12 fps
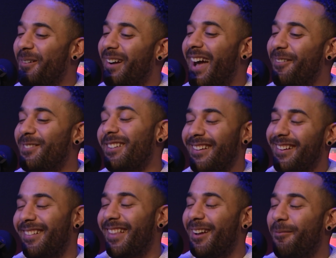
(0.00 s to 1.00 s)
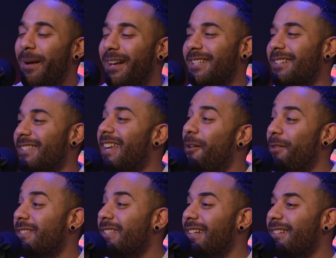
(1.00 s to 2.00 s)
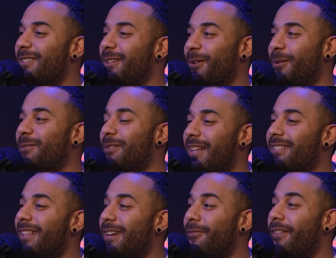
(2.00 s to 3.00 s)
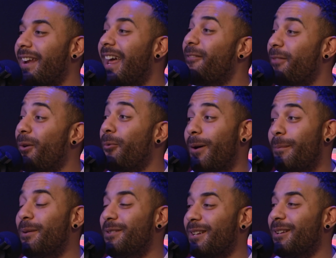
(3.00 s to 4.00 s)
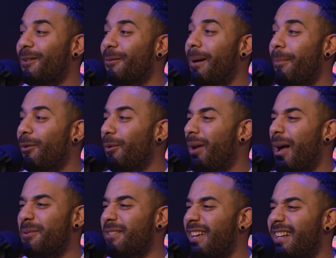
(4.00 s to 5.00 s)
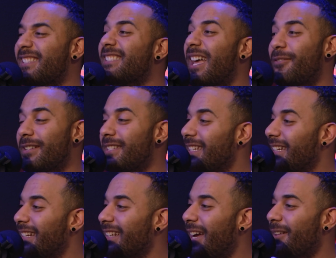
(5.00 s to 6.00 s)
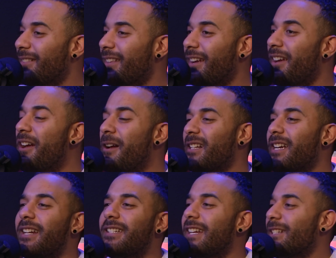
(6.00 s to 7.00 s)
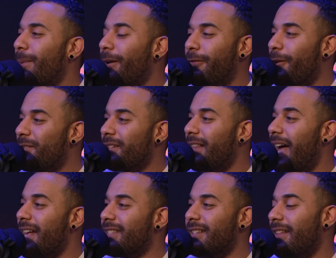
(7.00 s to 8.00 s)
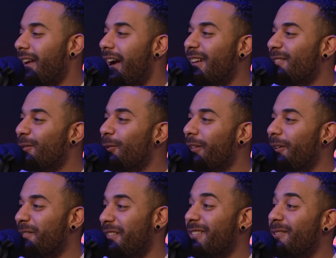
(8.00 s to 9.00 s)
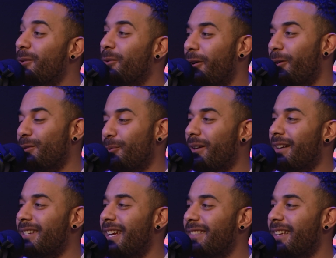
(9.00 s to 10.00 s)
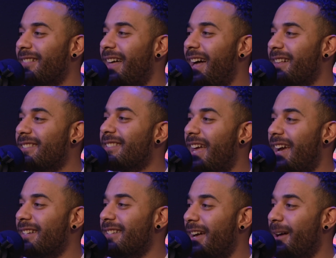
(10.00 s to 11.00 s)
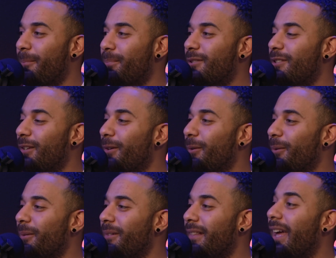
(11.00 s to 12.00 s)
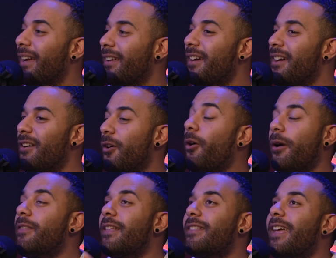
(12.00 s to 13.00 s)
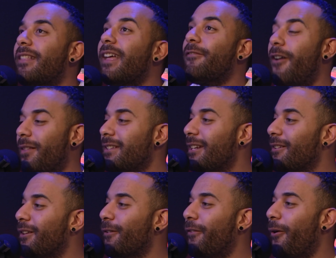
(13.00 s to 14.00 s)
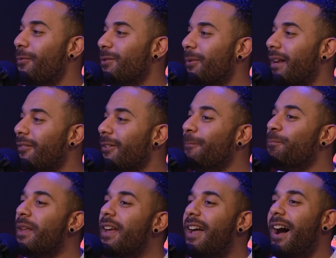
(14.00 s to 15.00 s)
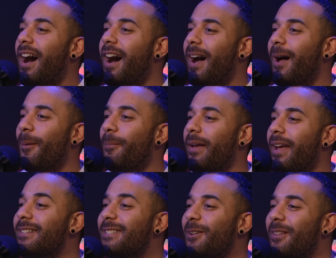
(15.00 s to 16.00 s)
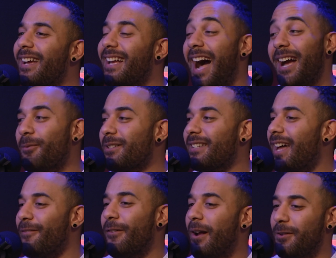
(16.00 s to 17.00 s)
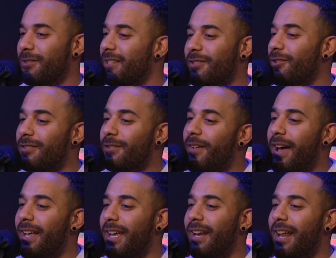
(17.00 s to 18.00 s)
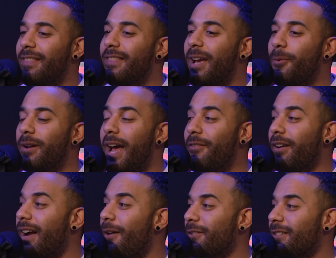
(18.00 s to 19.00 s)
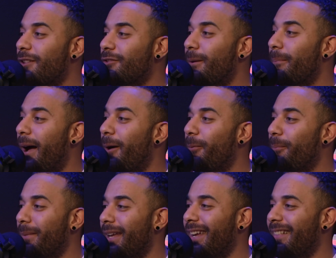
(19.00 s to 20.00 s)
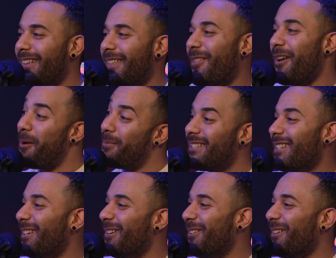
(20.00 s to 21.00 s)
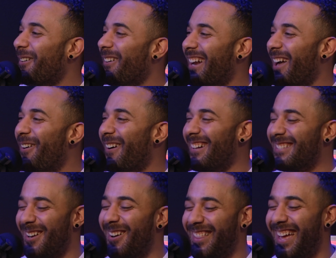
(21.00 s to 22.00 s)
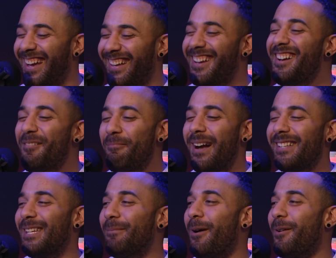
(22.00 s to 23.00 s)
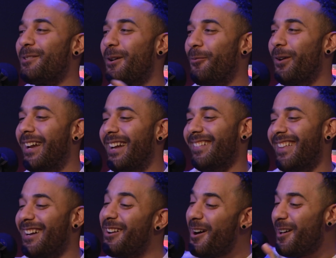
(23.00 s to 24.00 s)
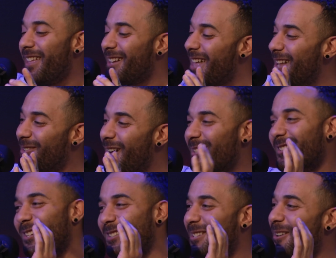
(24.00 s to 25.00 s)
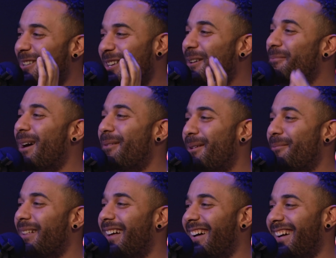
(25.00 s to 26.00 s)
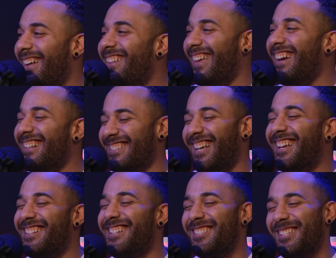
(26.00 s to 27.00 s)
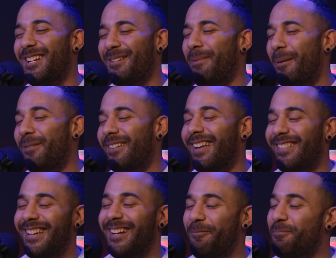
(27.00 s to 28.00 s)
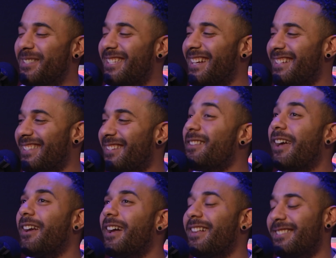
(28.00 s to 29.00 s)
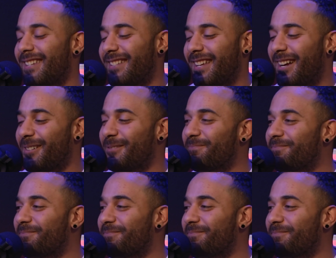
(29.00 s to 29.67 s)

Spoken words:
have to like make sense of now the scene too. So that's a lot of fun. I have like one particular memory when I was like 17, I was like going to teach my first class to like high schoolers, and these 2 girls who were going to take the class signed up to like, or they like volunteered their phones or whatever. And so like I wasn't on phone. I was just like justifying it. And they were having a conversation about me. Like they thought I was cute or whatever. So like my scene partners are reading like, oh, like that Justin's so cute, blah, blah, blah. And like, it's like a distinct memory that like sticks out.